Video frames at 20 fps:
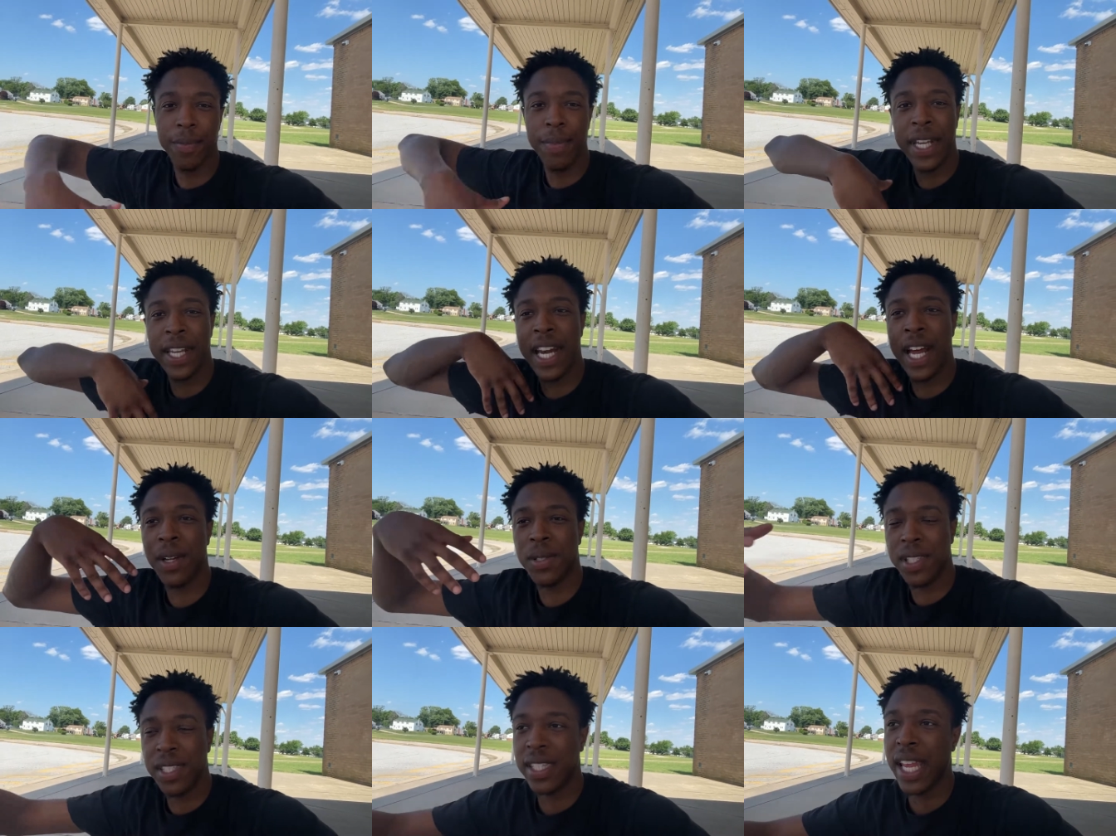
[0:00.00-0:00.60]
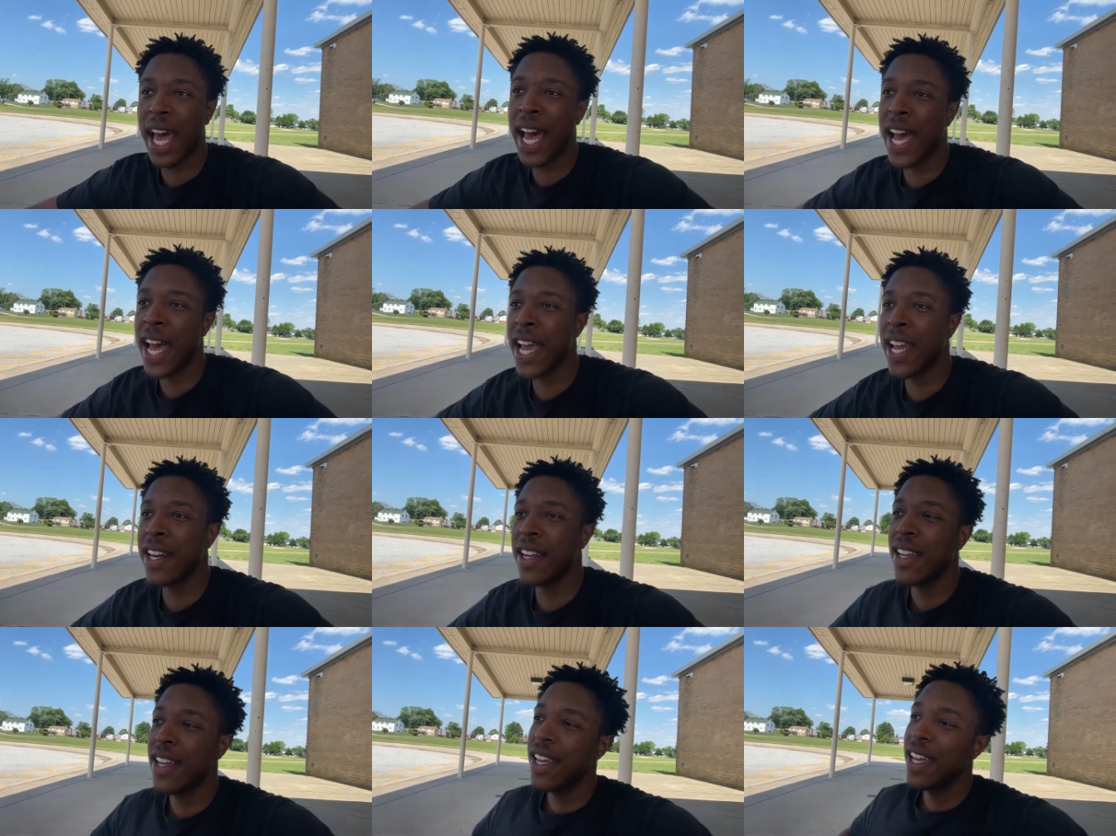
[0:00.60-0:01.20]
being
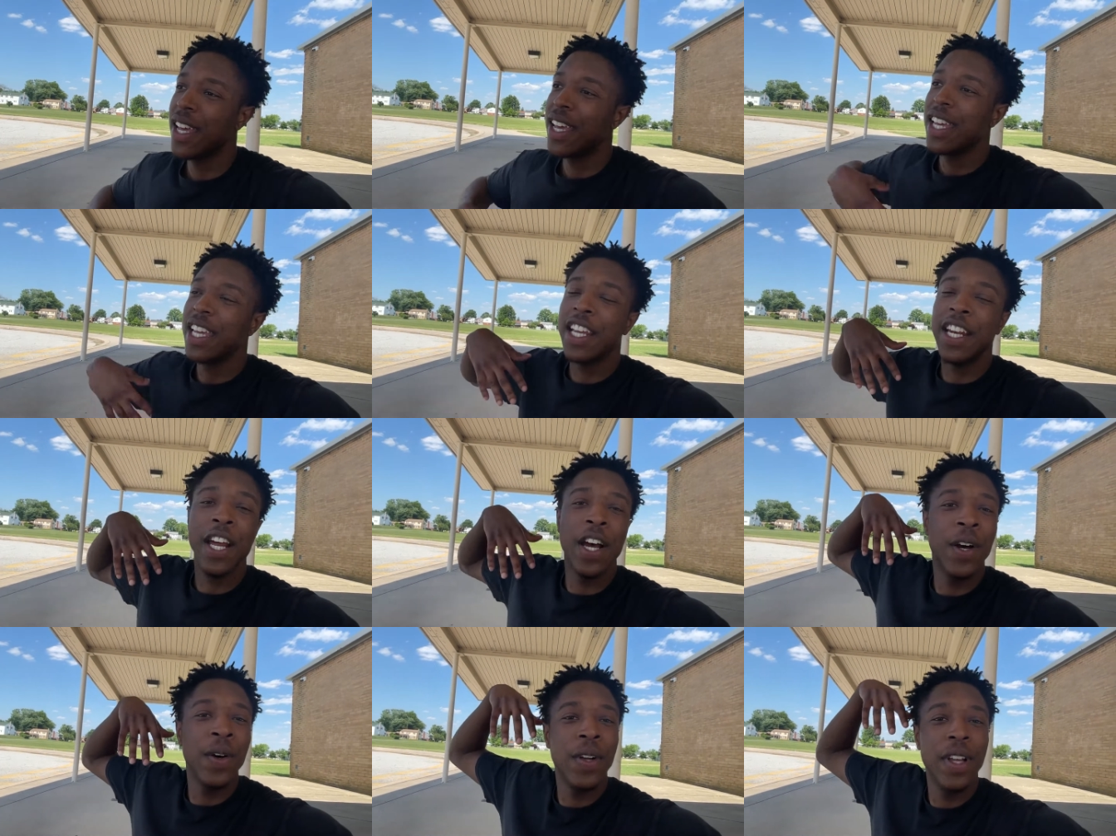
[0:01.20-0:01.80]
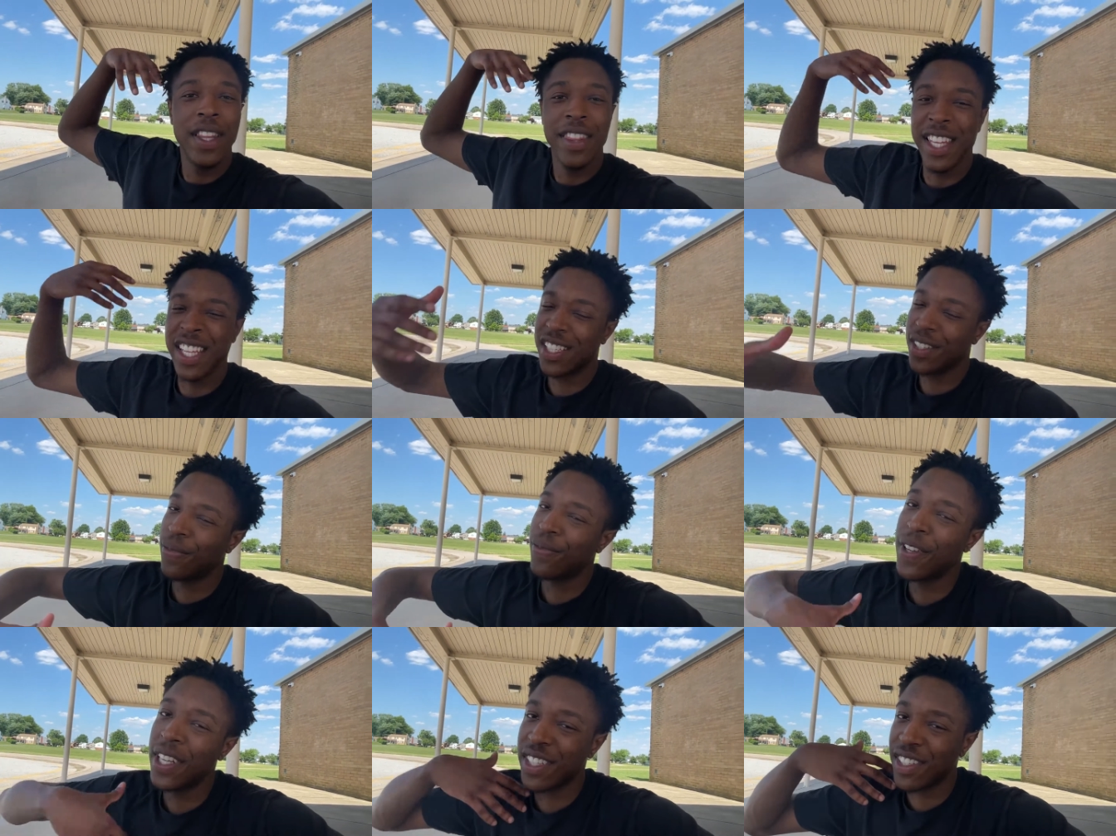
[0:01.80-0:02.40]
outside, you know, this
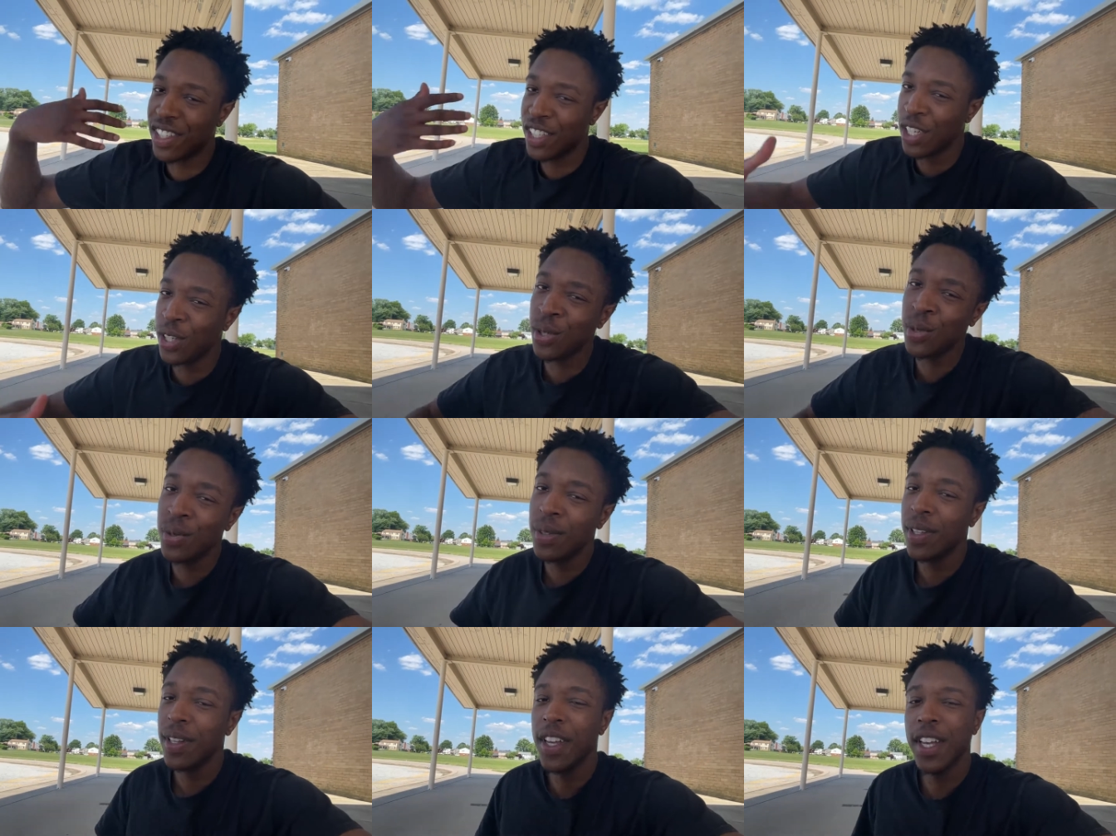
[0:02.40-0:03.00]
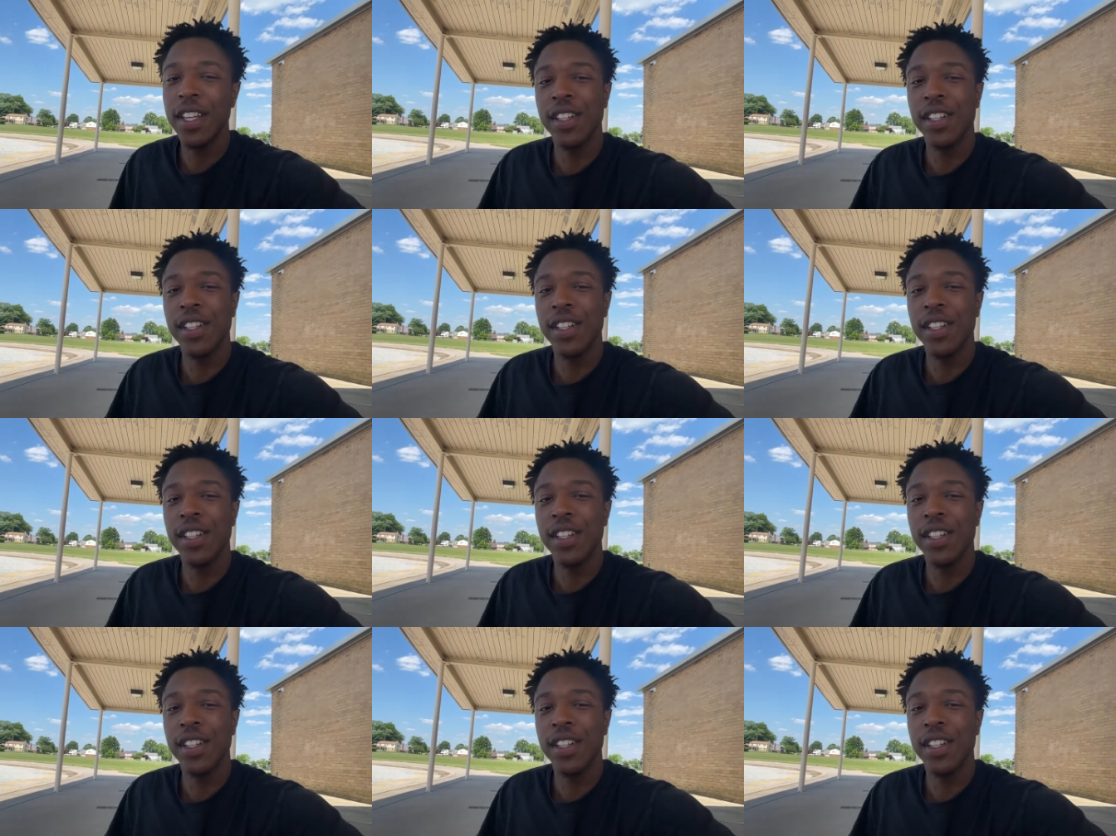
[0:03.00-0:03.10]
fits you.